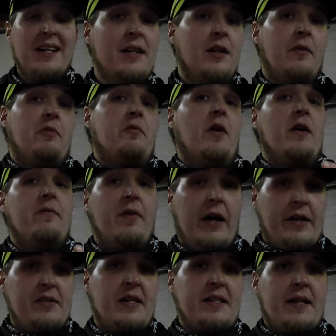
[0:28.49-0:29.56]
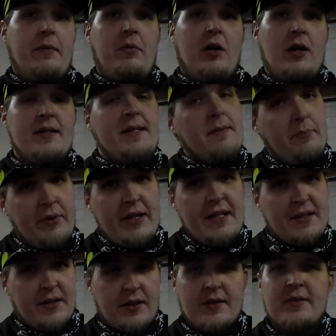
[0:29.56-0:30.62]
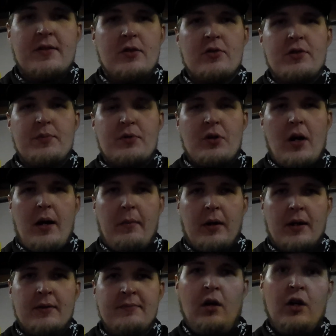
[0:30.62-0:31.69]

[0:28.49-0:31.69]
Now, if you find value in that type of content, please consider subscribing.